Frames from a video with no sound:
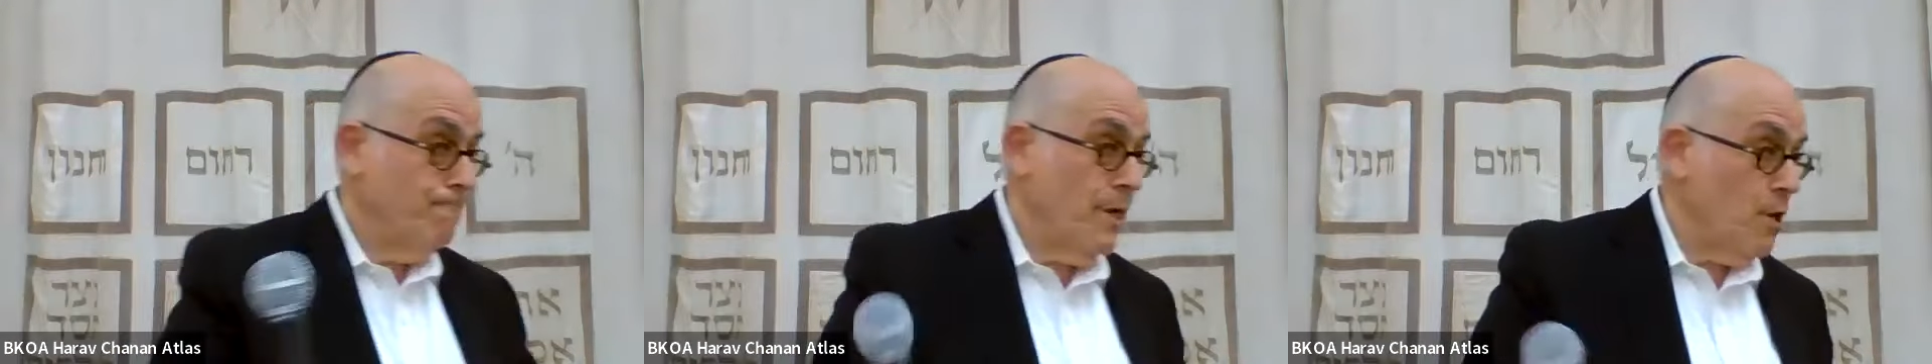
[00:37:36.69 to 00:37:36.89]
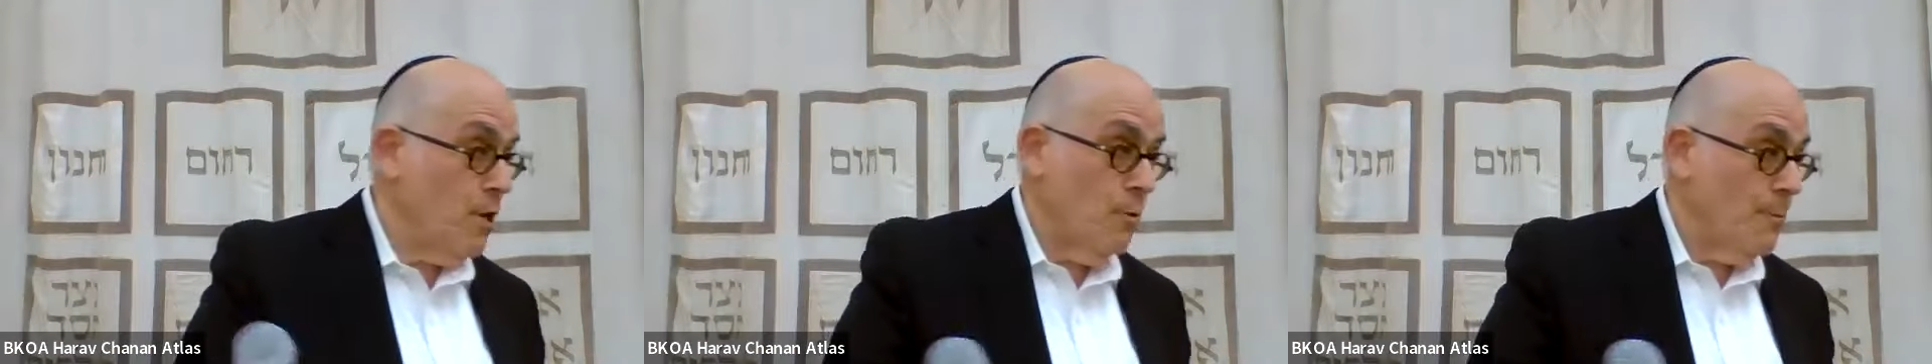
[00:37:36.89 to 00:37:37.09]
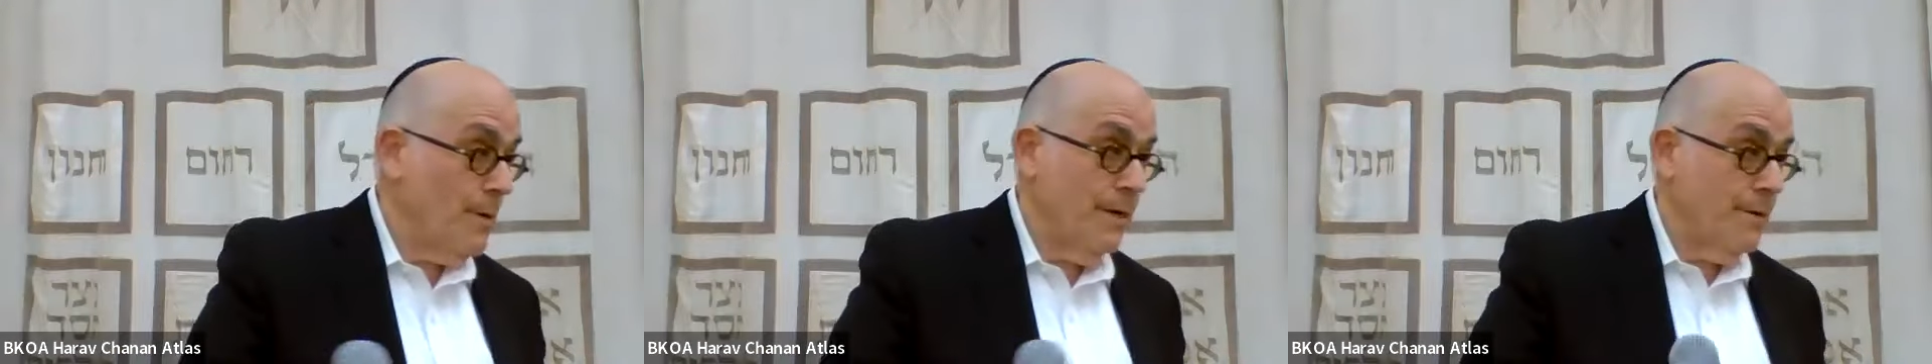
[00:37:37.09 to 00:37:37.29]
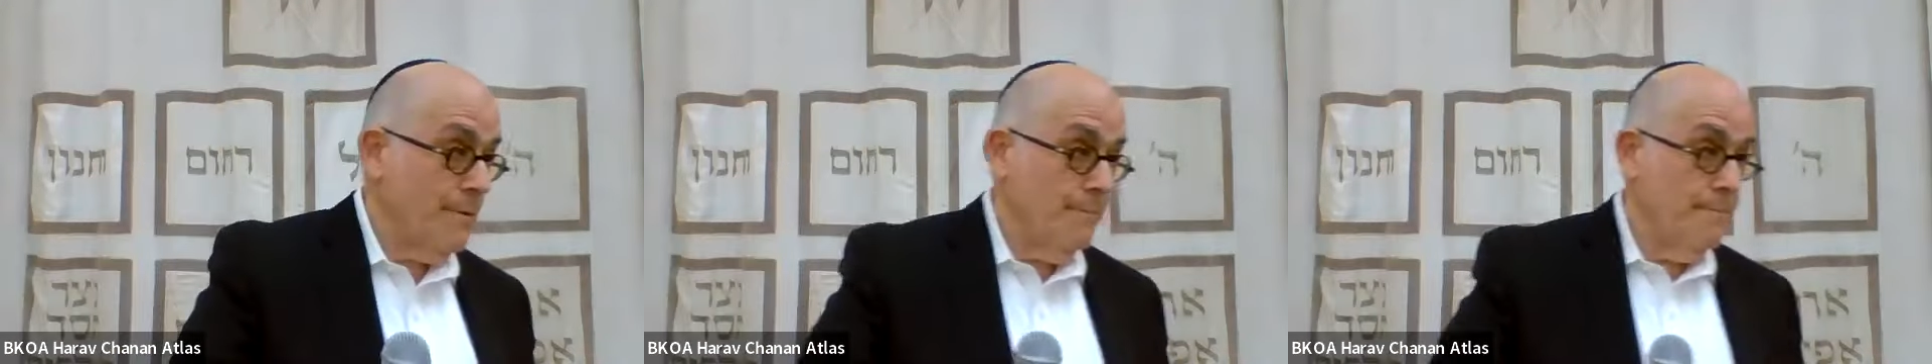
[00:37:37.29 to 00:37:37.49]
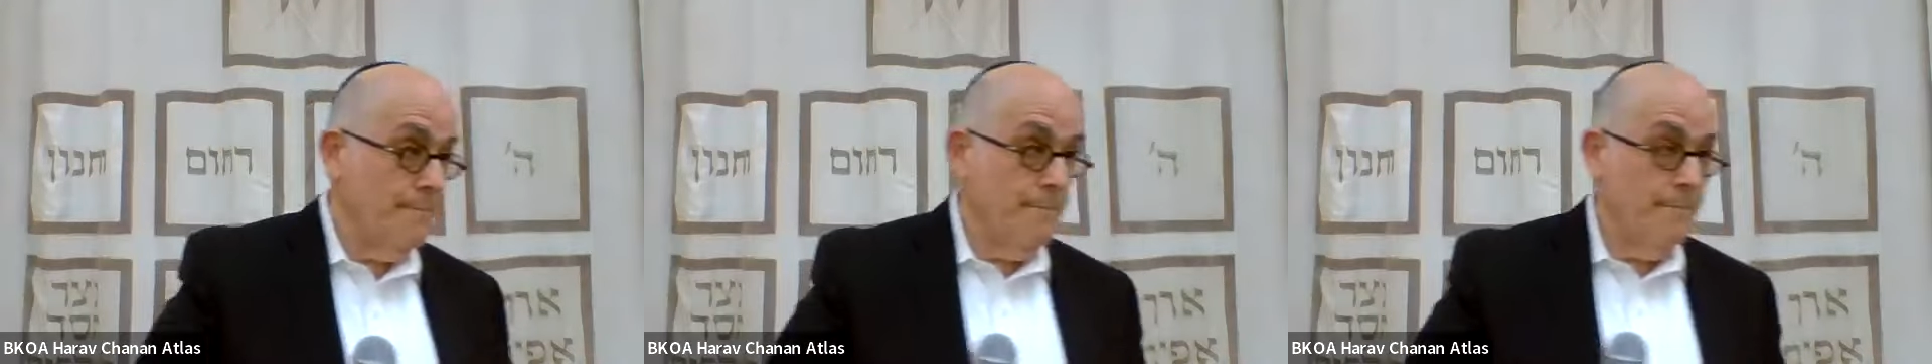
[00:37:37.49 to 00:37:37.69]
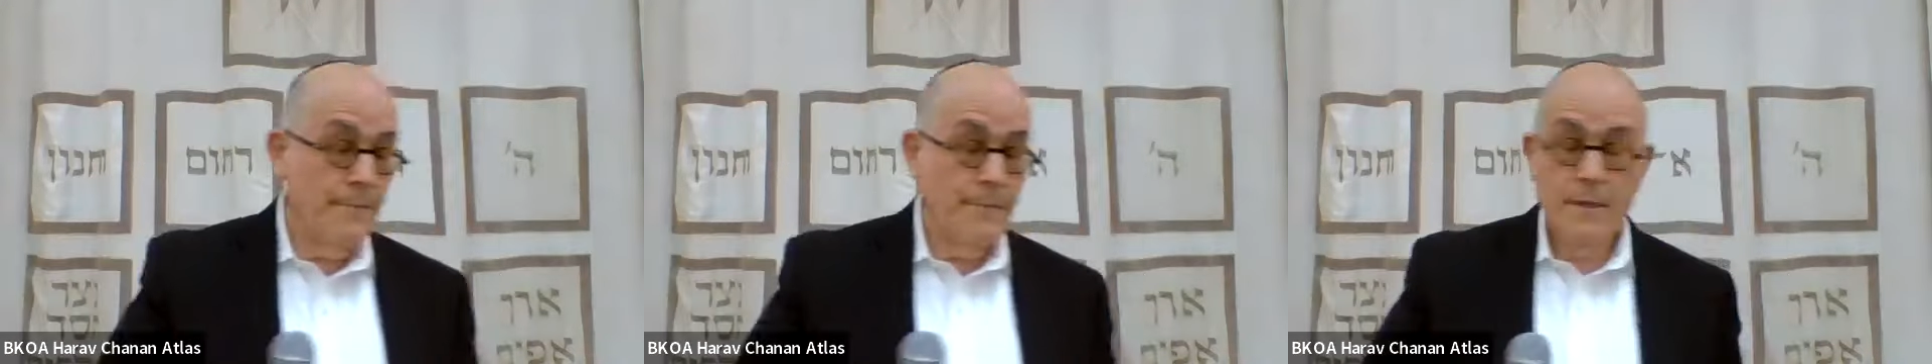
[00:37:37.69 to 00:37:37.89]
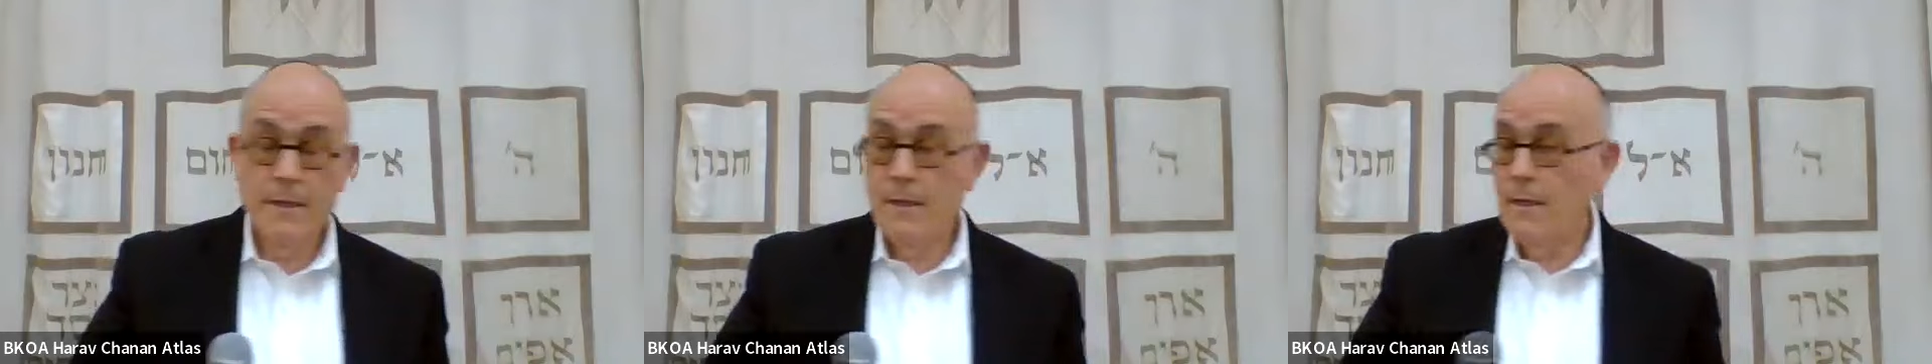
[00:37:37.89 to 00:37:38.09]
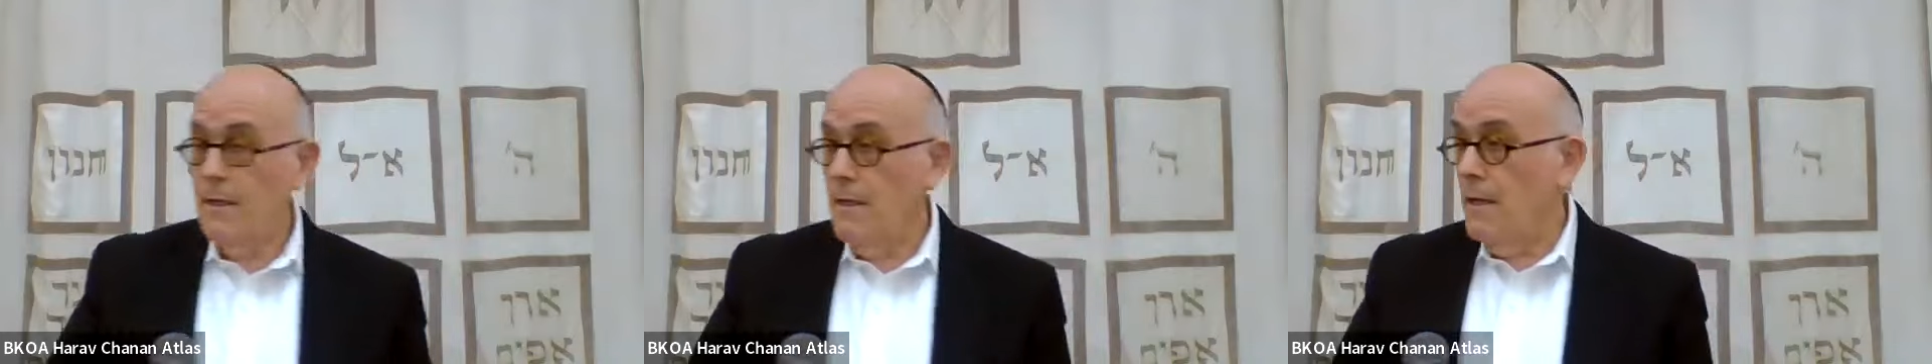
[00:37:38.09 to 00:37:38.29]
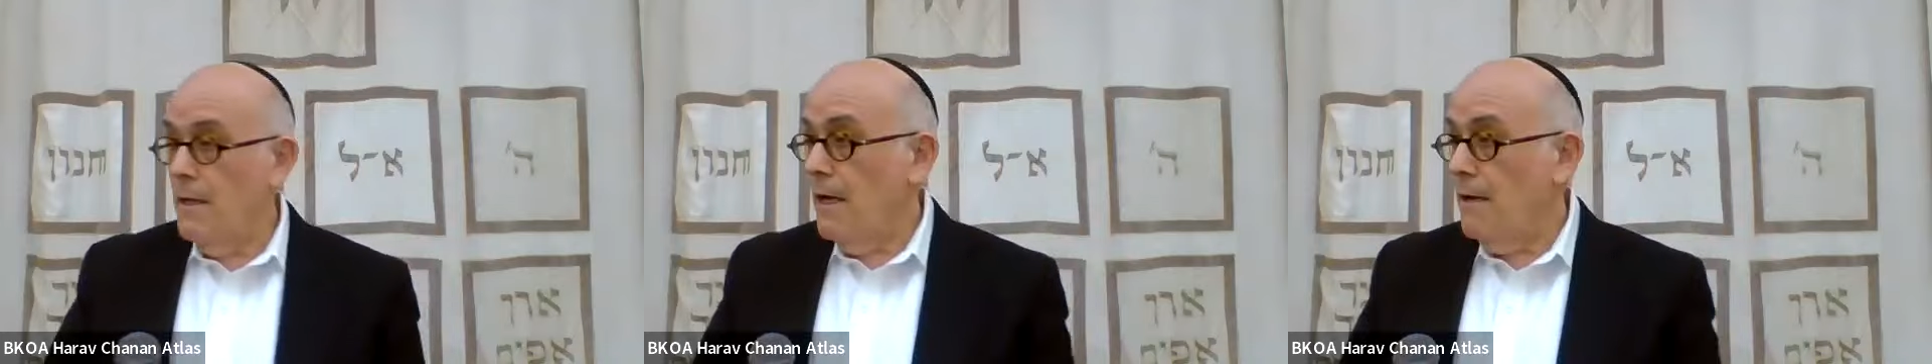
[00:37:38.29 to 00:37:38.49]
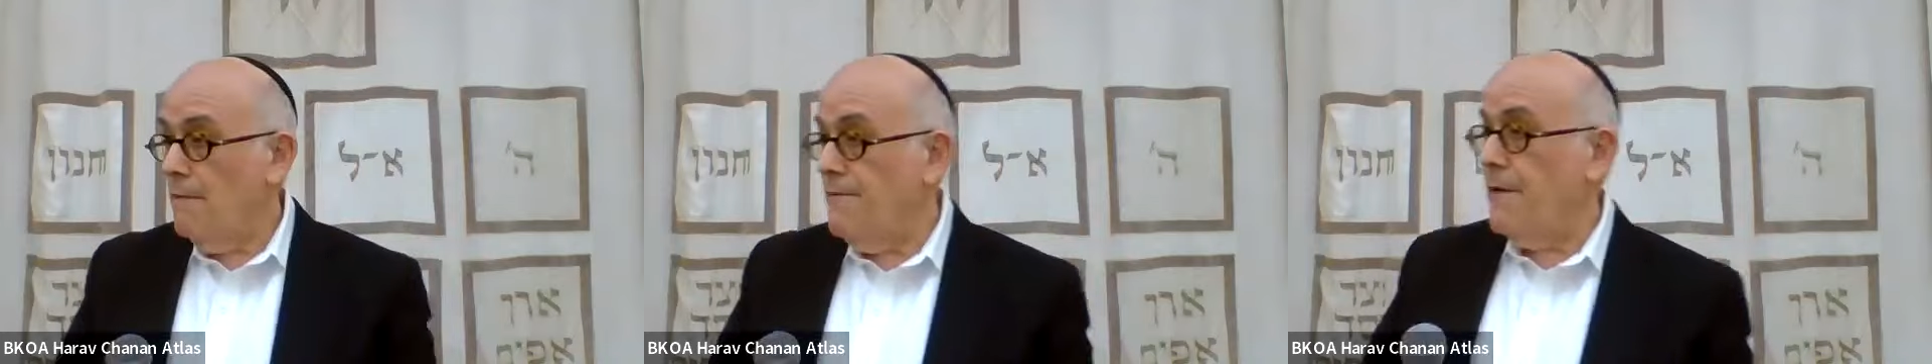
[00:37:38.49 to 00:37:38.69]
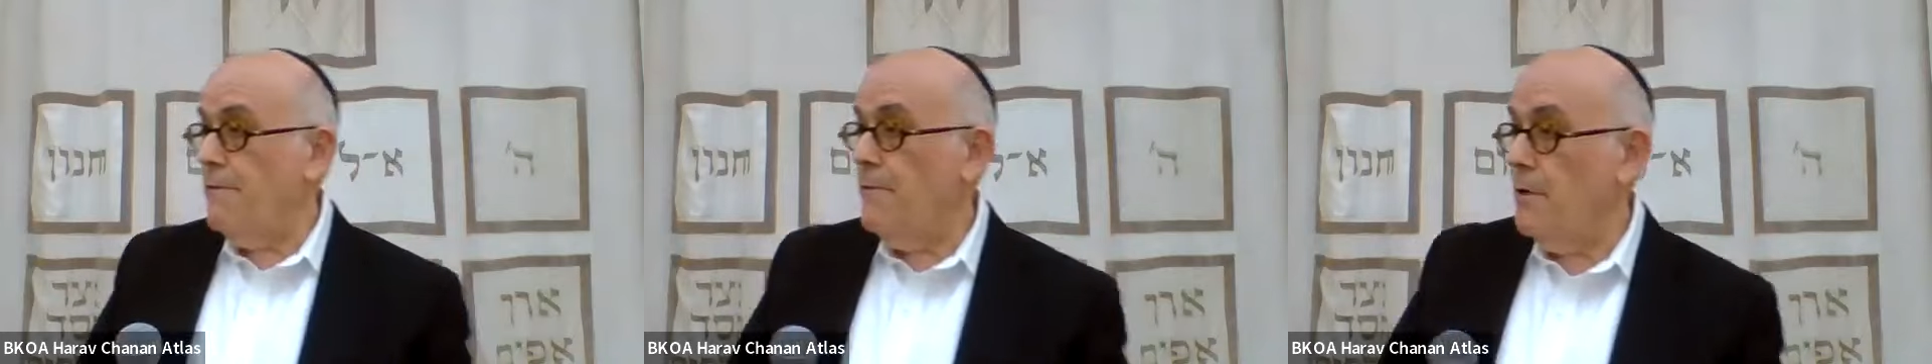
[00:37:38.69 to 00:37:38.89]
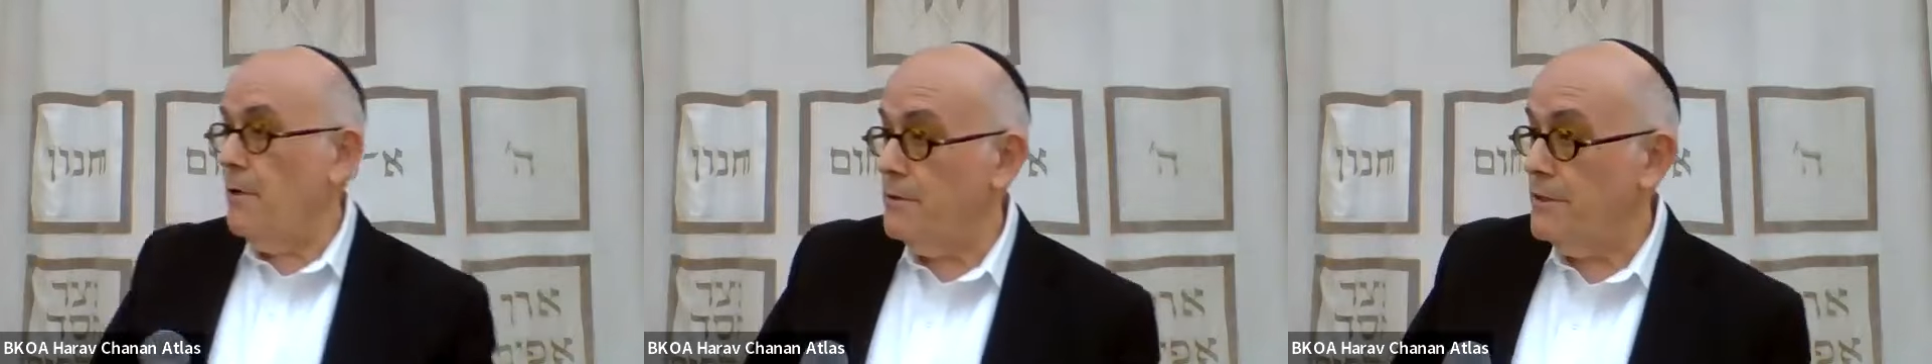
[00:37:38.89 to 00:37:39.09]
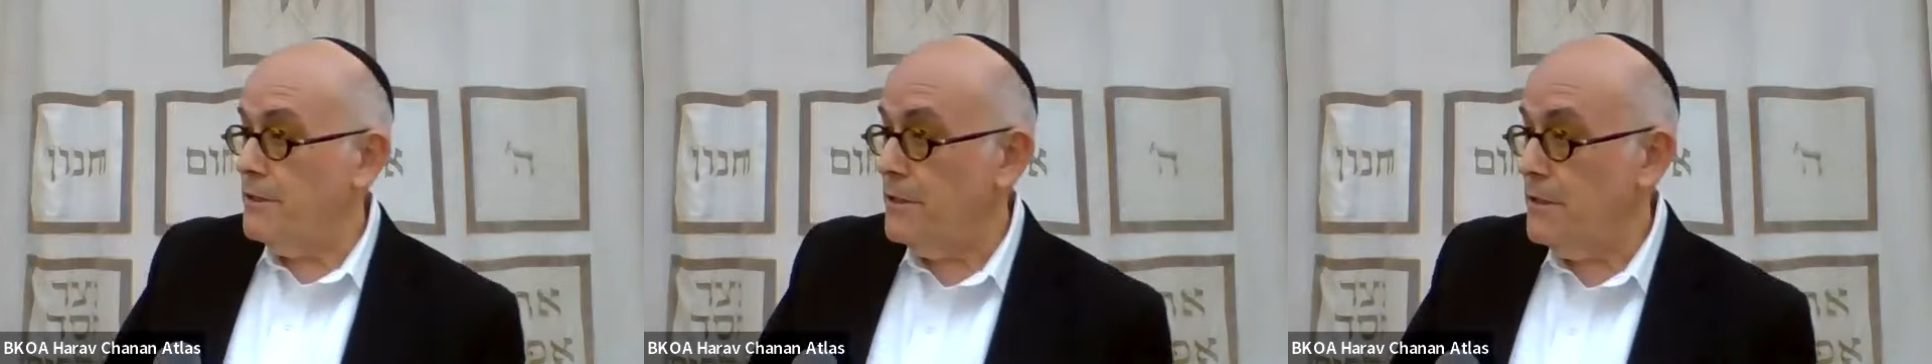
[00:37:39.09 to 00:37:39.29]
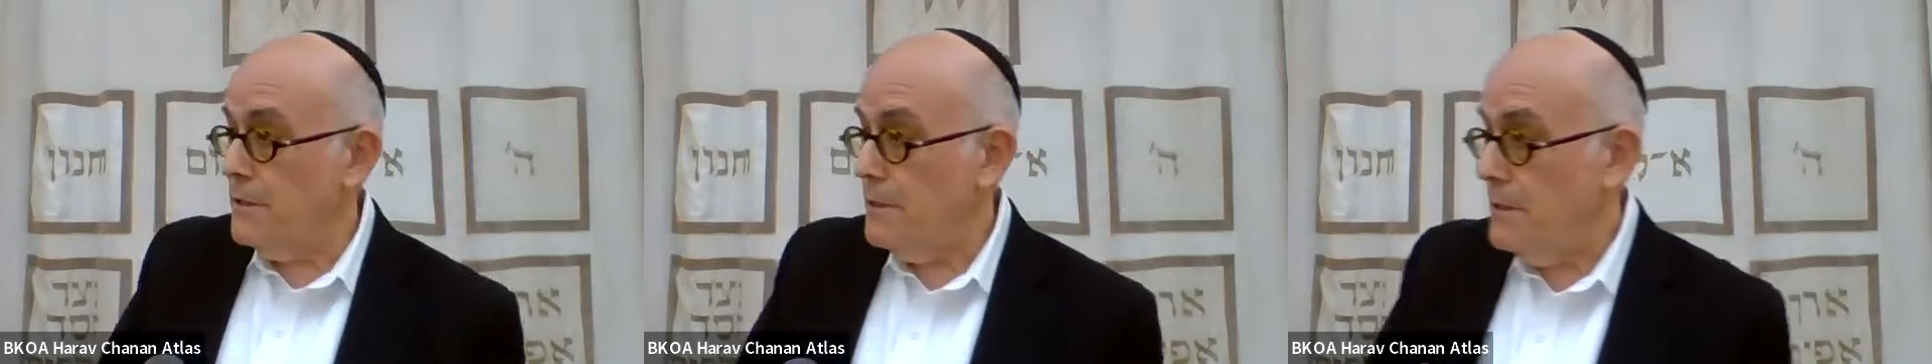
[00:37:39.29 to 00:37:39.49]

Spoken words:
went nowhere. Averos,